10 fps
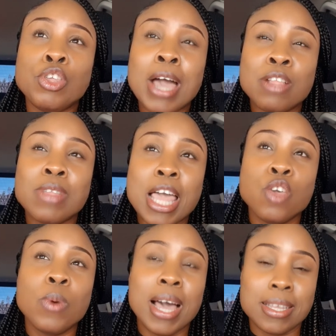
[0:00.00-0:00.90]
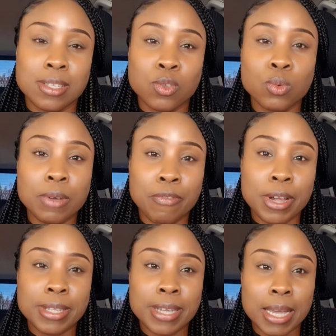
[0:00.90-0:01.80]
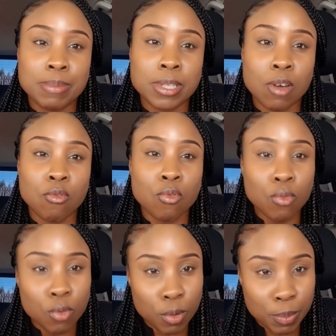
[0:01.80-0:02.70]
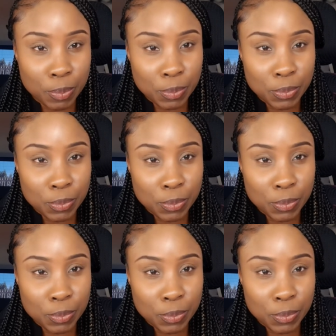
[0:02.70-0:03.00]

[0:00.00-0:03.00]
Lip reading: I know that UA has two different types of room.